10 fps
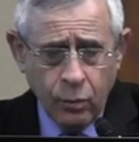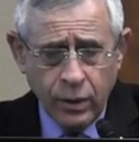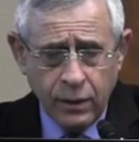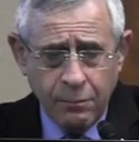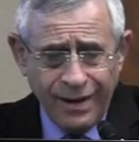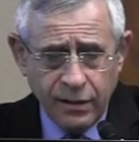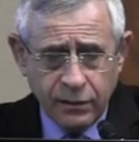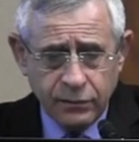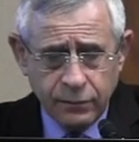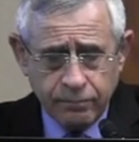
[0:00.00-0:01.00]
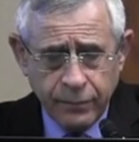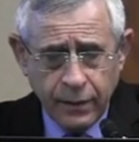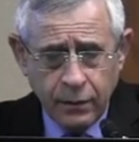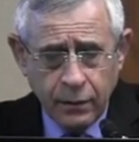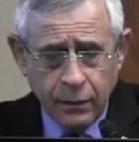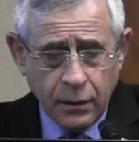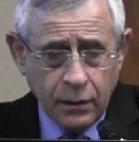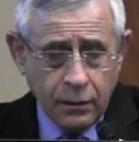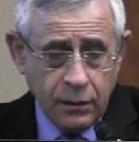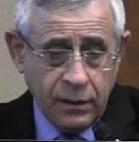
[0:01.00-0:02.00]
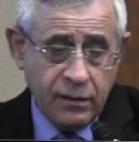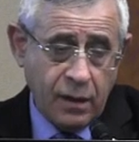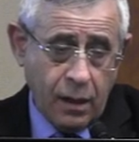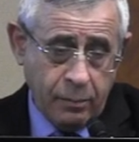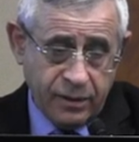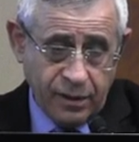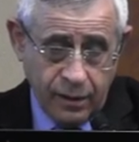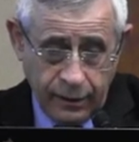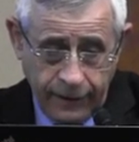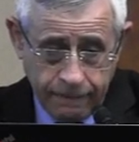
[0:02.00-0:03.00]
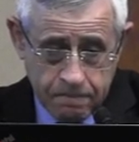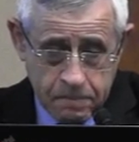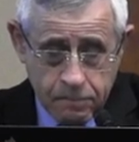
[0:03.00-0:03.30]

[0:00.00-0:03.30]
were marked either arbitrarily